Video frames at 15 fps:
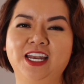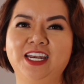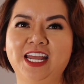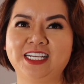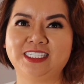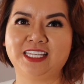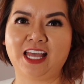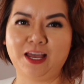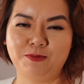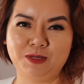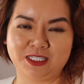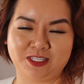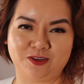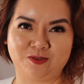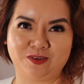next
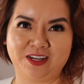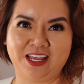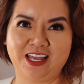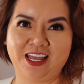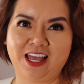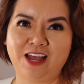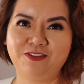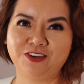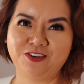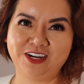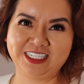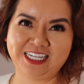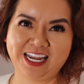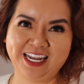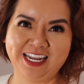episode. Have a
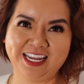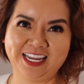great day.